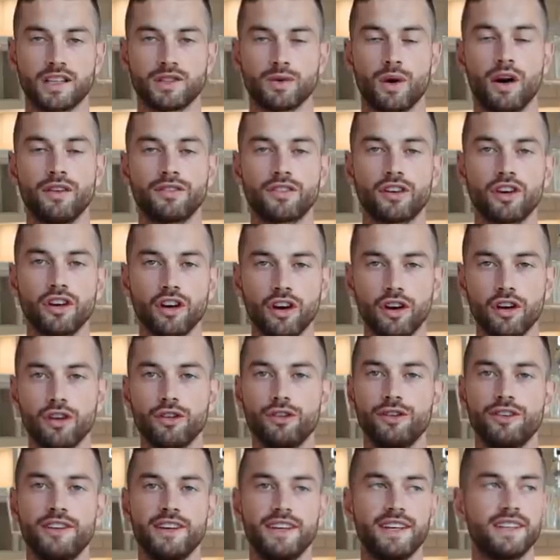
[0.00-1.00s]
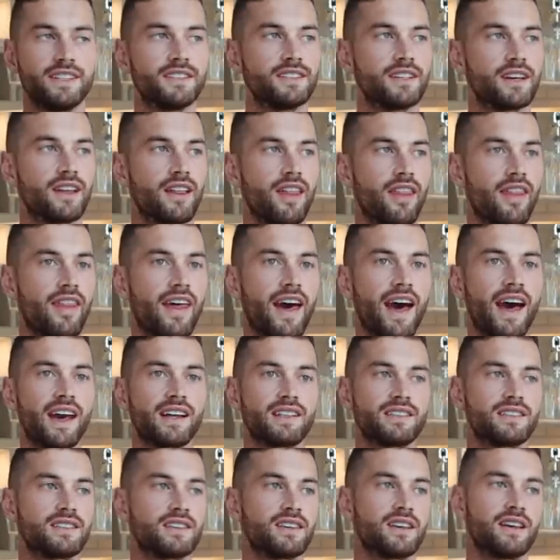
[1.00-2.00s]
So I've concluded
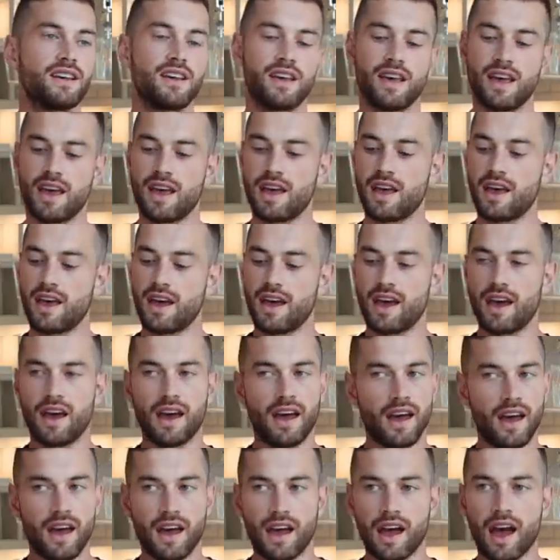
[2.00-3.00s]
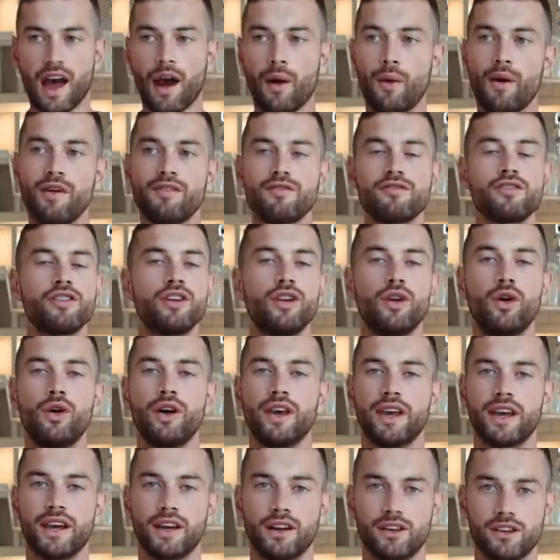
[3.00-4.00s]
that however annoying